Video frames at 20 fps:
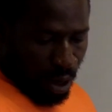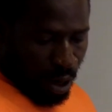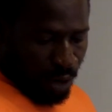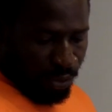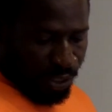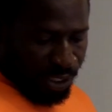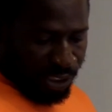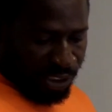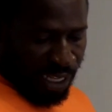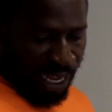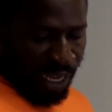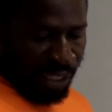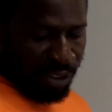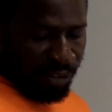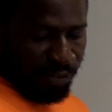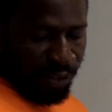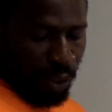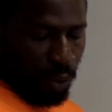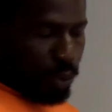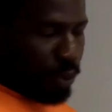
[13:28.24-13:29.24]
are these kinds
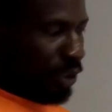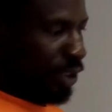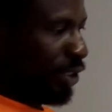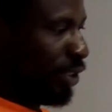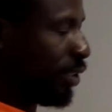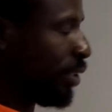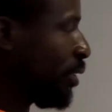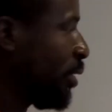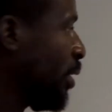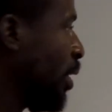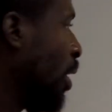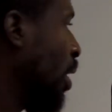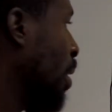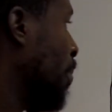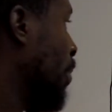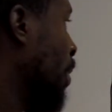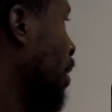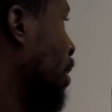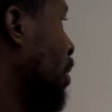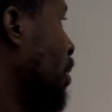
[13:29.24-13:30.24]
of notes.
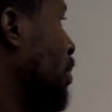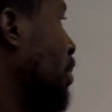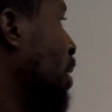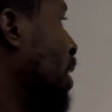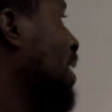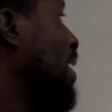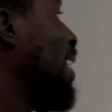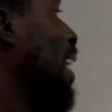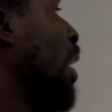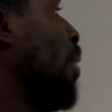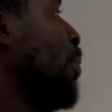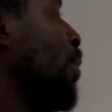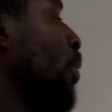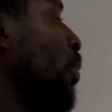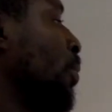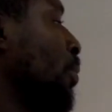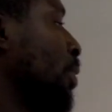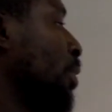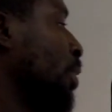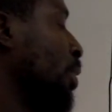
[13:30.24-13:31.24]
They're discount
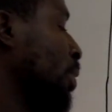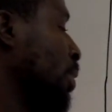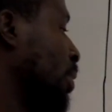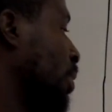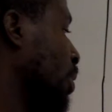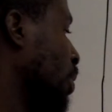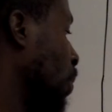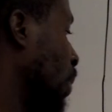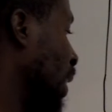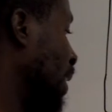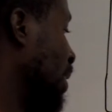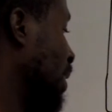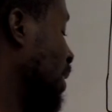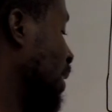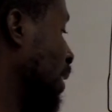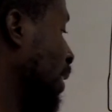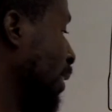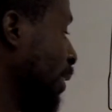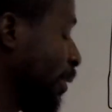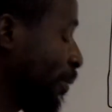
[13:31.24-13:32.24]
notes. So let's
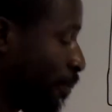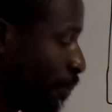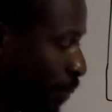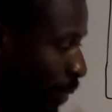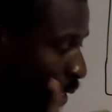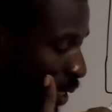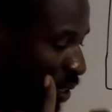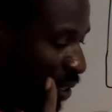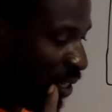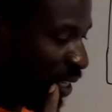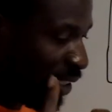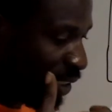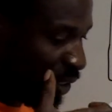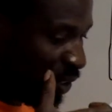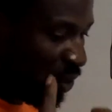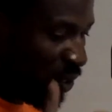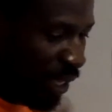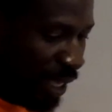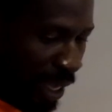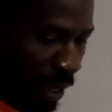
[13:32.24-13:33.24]
see.
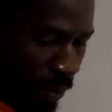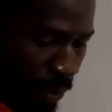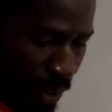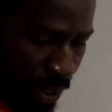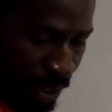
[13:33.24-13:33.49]
Let's look at